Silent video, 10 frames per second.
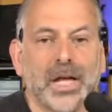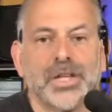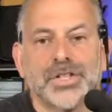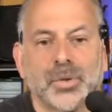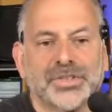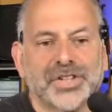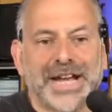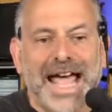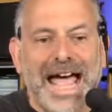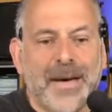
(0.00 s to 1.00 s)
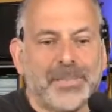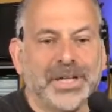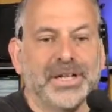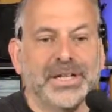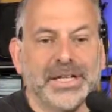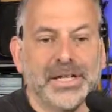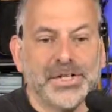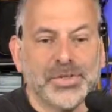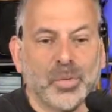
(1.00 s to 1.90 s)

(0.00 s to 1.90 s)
So what's going to happen is